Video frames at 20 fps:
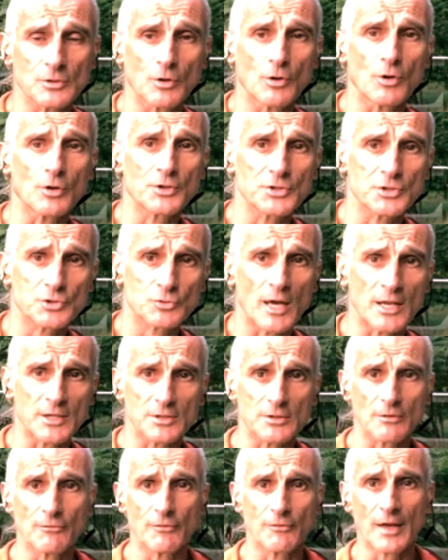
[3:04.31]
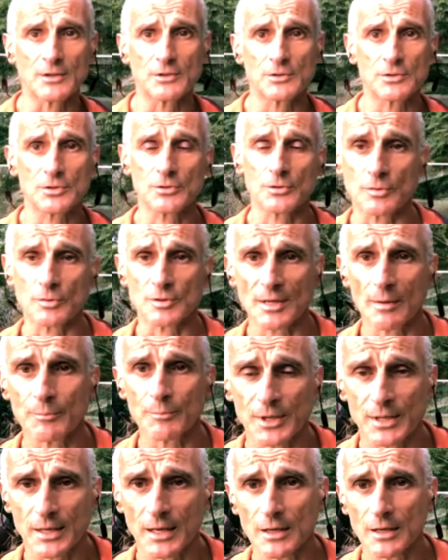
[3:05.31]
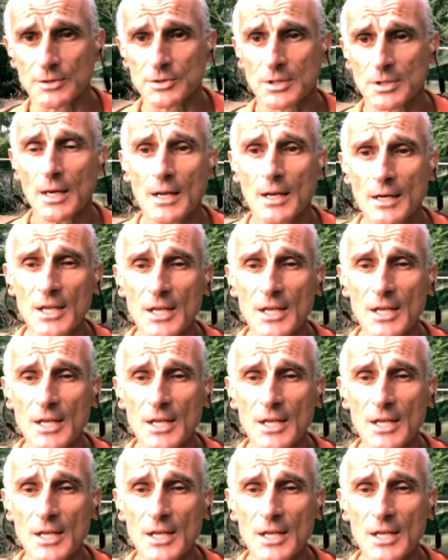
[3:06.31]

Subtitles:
and orchestrated event to do something else.